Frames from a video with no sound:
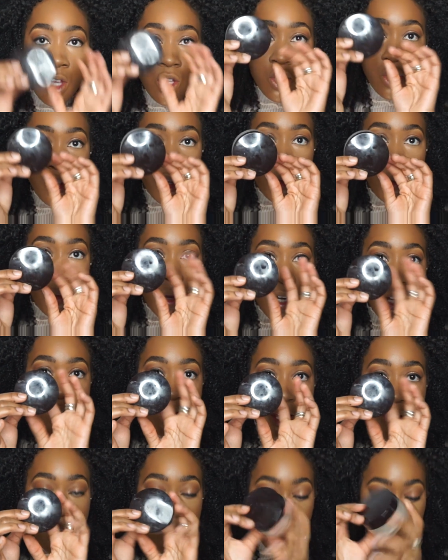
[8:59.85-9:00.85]
So you want to
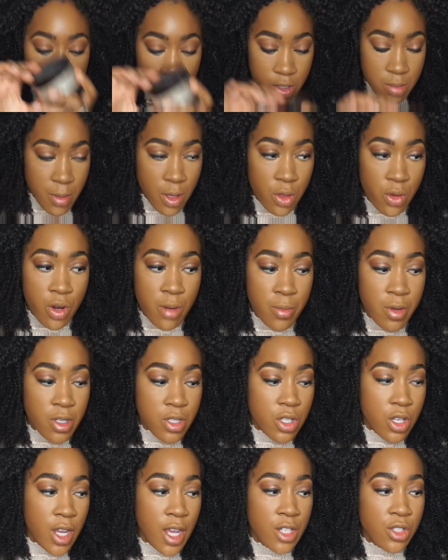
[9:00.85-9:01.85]
set it. I'm going to use my Laura
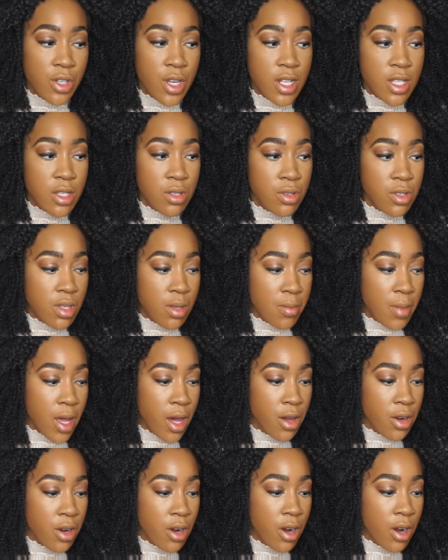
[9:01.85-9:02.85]
Mercier translucent
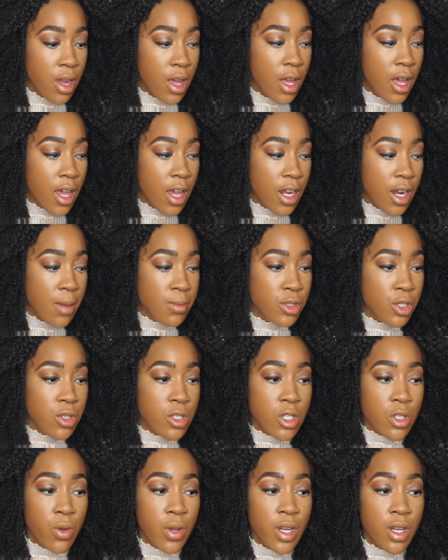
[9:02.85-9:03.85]
powder, and I'm
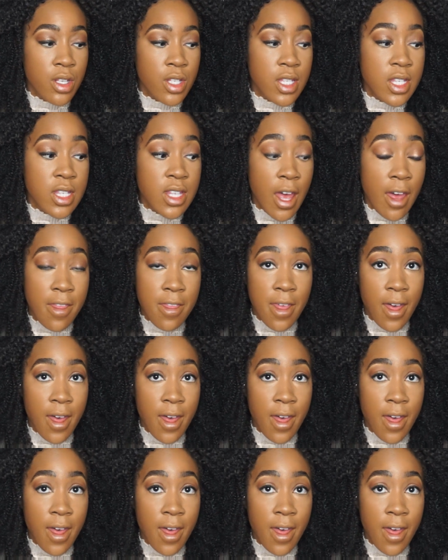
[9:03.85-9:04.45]
just going to set